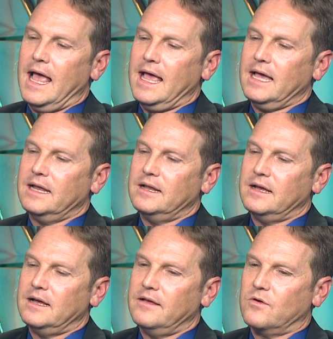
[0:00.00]
And
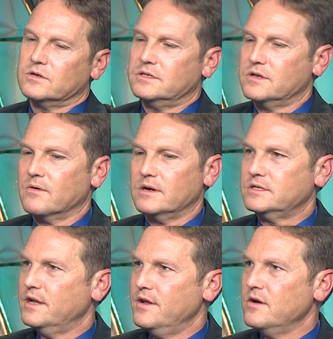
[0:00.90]
uh, of course, the songwriter
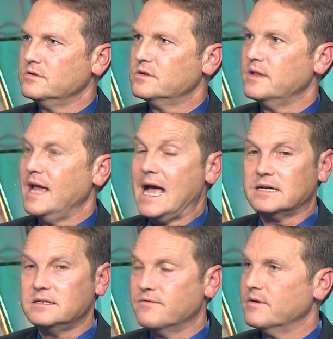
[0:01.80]
said no, so they
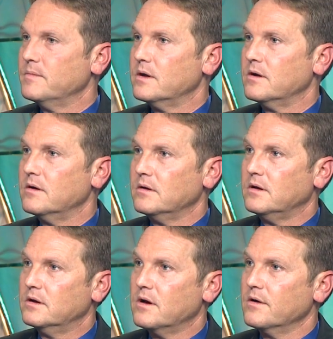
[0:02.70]
axed it from their
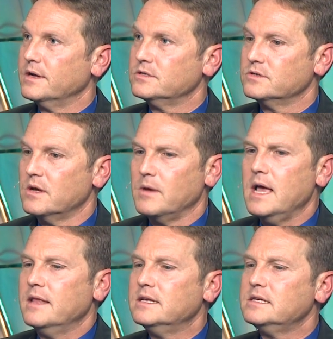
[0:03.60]
uh, congregational songbook.
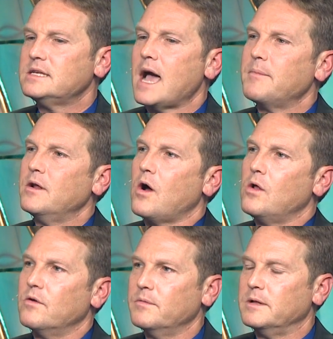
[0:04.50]
This is happening
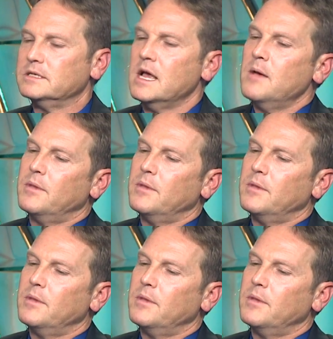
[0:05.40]
all over the place.